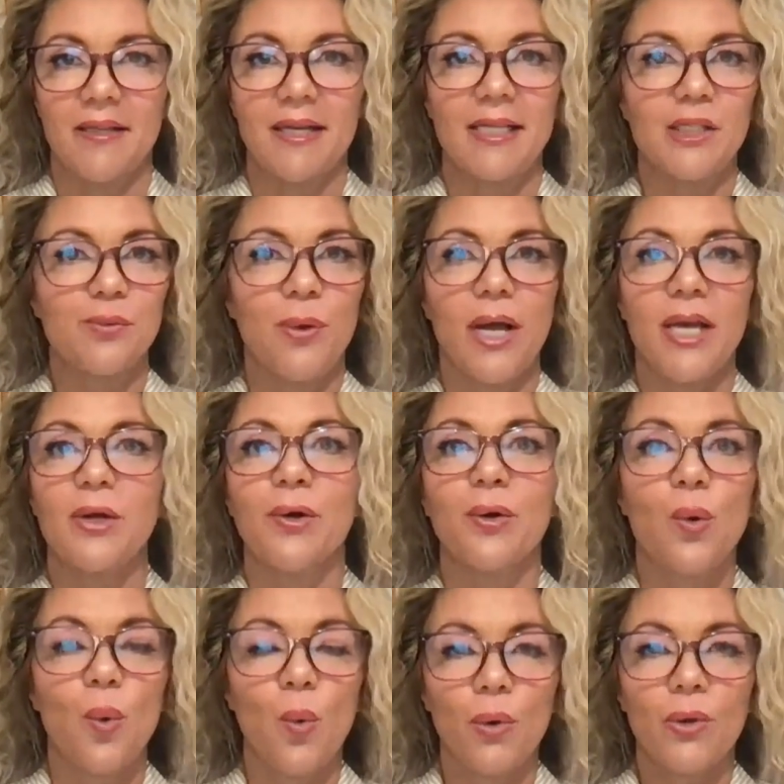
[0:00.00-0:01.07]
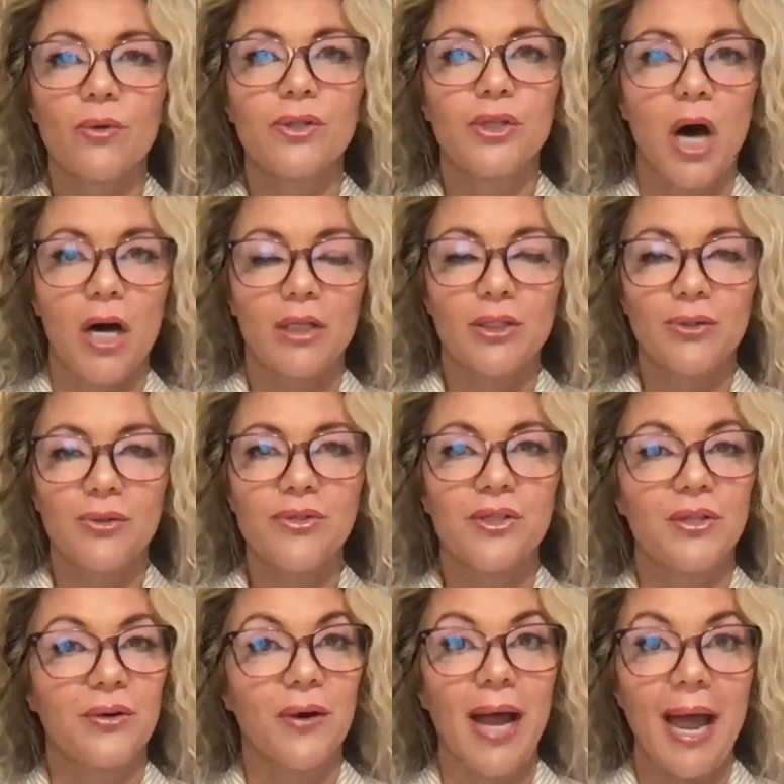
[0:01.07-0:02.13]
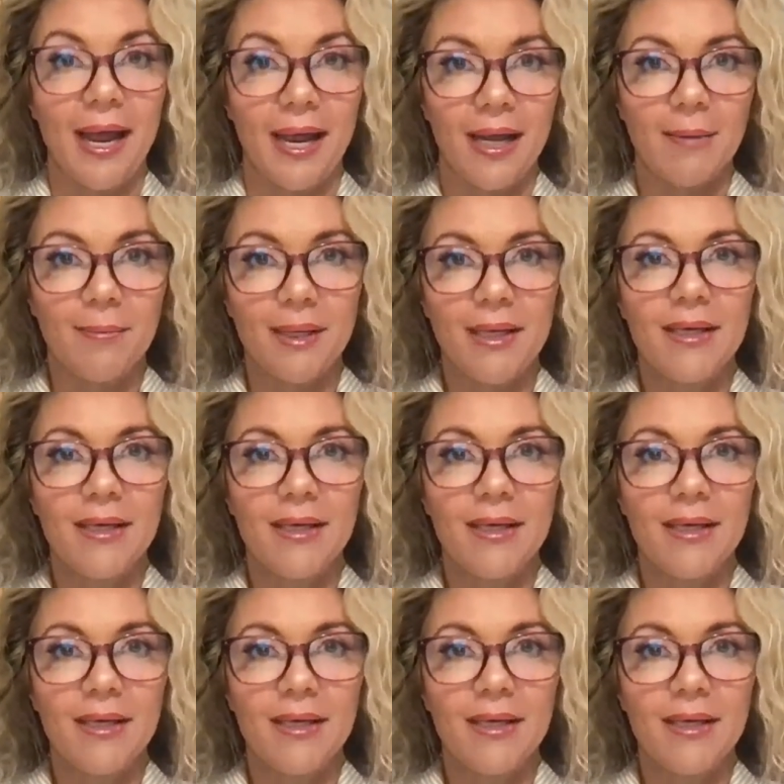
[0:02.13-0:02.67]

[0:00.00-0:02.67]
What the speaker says: That's right, your corner doctors, their aim